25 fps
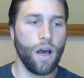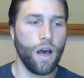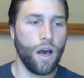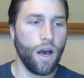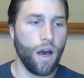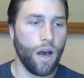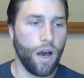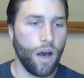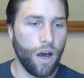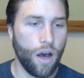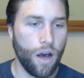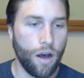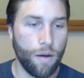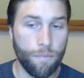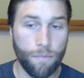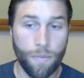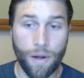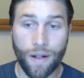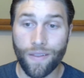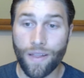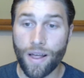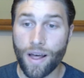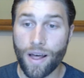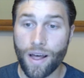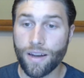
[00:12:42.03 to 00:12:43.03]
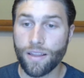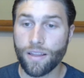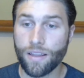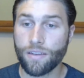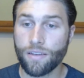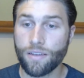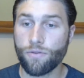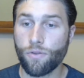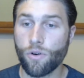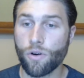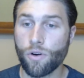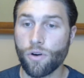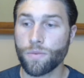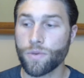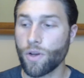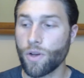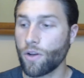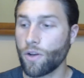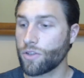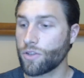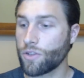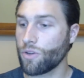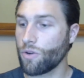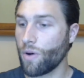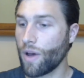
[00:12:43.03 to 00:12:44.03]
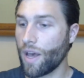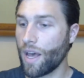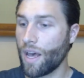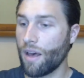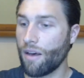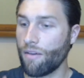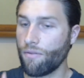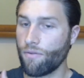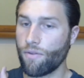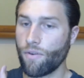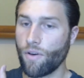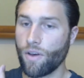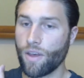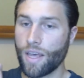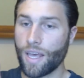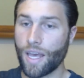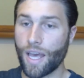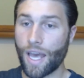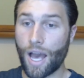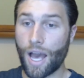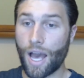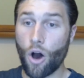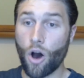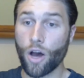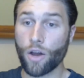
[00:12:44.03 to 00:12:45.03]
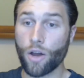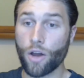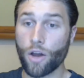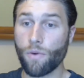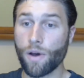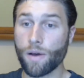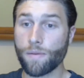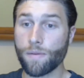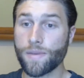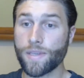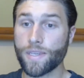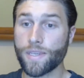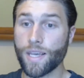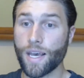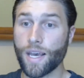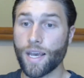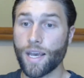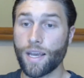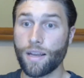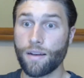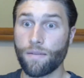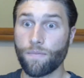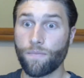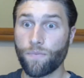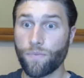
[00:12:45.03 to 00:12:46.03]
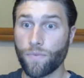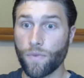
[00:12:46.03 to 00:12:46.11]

A lot of these forms also have on website,